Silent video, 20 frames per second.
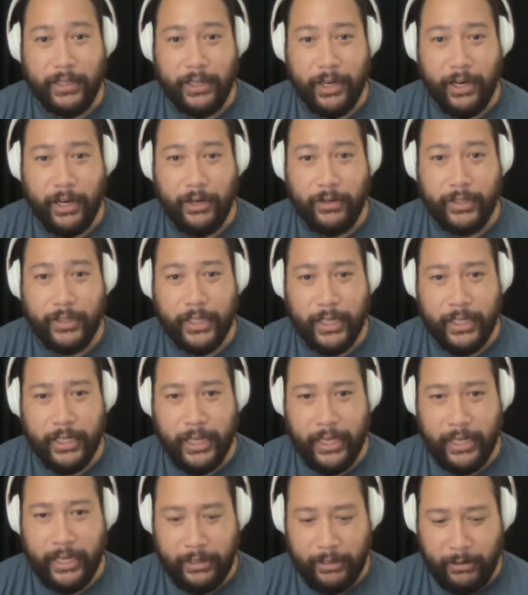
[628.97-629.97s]
You know, yeah.
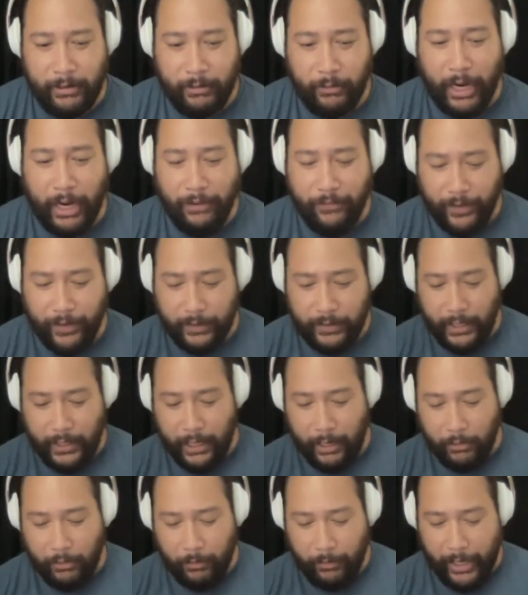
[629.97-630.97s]
and what I felt in
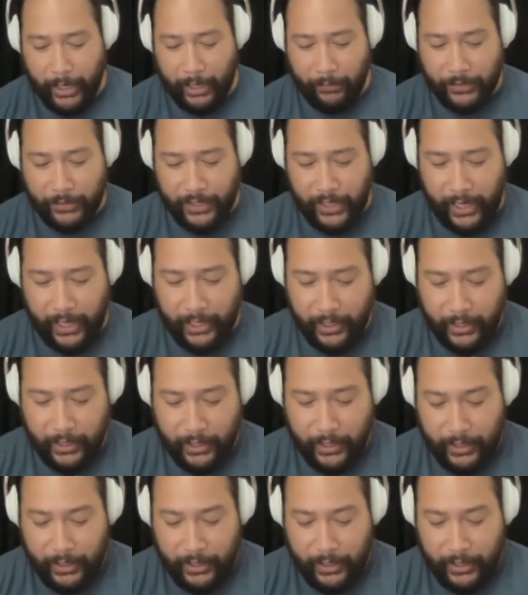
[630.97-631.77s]
Aquaman was that